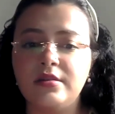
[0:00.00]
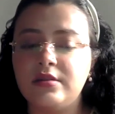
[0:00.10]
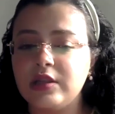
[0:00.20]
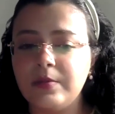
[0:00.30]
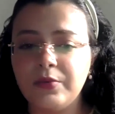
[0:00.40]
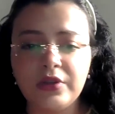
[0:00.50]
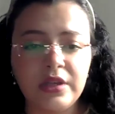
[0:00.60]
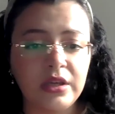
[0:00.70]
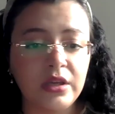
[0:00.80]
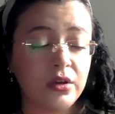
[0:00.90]

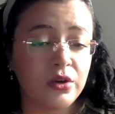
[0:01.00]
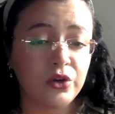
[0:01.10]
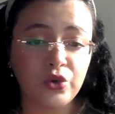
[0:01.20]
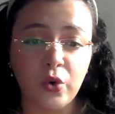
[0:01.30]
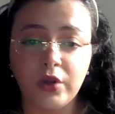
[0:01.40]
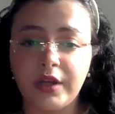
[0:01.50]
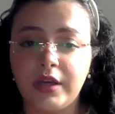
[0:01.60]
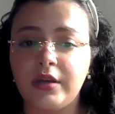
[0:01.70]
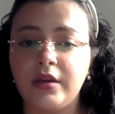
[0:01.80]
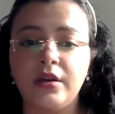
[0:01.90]
Deliberately
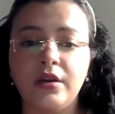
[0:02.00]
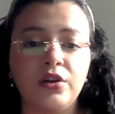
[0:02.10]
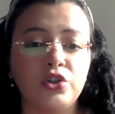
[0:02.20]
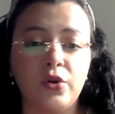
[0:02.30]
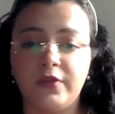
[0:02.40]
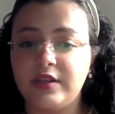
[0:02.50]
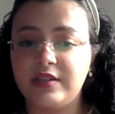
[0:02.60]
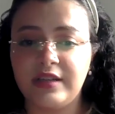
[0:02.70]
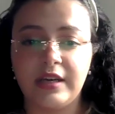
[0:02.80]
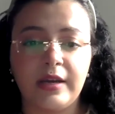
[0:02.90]
controlling,
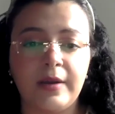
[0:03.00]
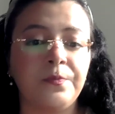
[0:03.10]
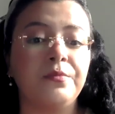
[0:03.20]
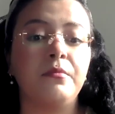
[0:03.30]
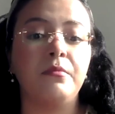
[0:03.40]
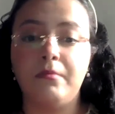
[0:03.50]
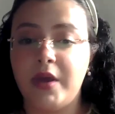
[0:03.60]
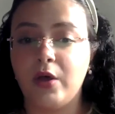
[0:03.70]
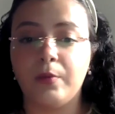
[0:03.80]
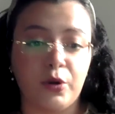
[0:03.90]
chauvinistic,
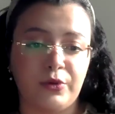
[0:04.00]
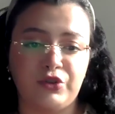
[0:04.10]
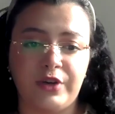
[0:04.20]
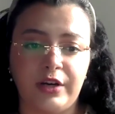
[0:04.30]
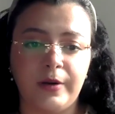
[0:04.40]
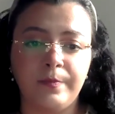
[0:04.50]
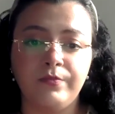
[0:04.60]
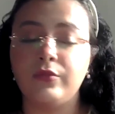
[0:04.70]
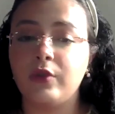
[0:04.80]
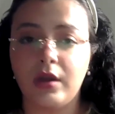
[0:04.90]
male perpetrator,
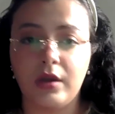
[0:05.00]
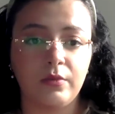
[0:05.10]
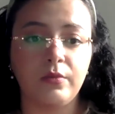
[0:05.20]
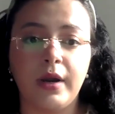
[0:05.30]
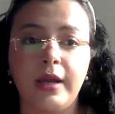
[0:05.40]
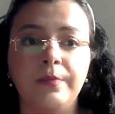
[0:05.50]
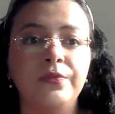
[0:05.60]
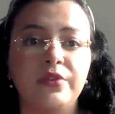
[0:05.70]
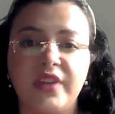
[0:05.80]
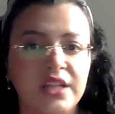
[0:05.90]
right?
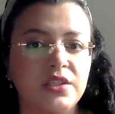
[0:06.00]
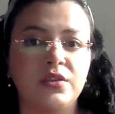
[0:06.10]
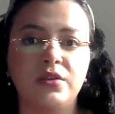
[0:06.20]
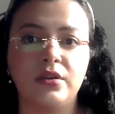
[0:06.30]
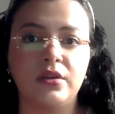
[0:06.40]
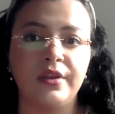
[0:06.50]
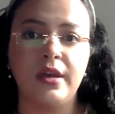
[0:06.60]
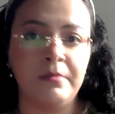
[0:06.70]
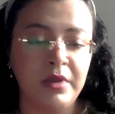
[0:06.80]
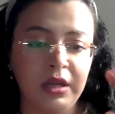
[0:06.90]
That's the
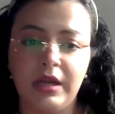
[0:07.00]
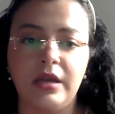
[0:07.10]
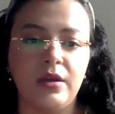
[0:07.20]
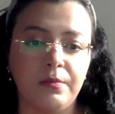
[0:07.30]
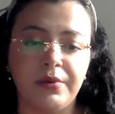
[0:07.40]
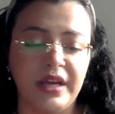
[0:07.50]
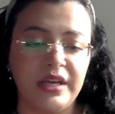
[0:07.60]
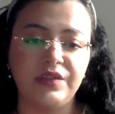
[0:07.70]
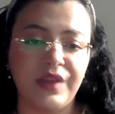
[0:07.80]
immediate place